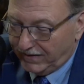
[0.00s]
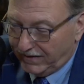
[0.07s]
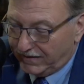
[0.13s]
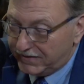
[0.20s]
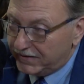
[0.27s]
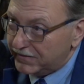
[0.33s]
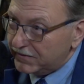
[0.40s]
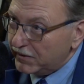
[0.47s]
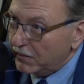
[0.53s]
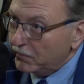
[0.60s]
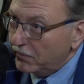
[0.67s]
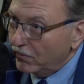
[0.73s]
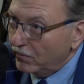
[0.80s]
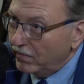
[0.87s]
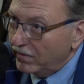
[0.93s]
That's a
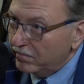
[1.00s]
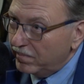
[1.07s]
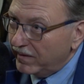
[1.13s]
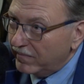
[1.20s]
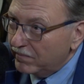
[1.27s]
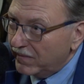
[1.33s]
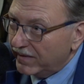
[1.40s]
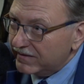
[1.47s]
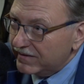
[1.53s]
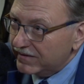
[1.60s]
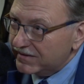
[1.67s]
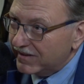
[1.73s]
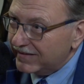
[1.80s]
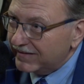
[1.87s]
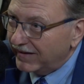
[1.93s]
simple but big
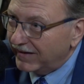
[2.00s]
message, isn't